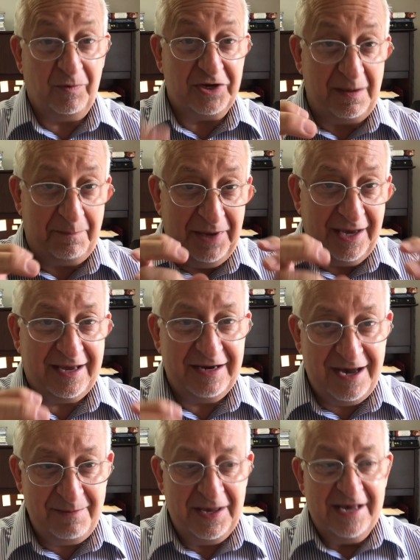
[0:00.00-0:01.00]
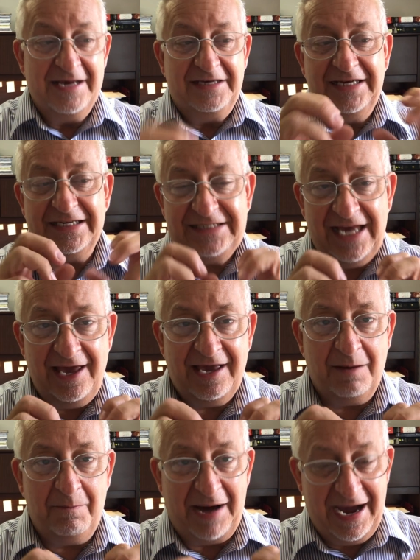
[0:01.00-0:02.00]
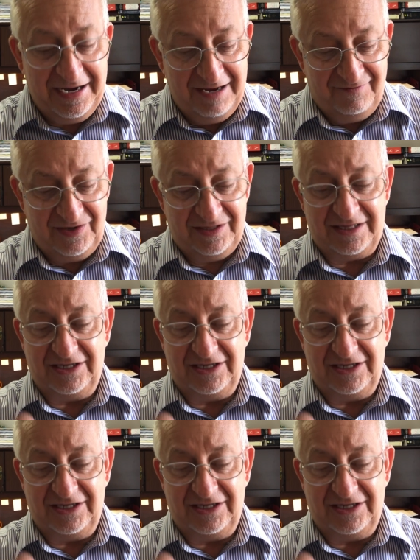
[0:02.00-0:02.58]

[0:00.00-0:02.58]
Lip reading: Where you pick it up, you take a bite of it,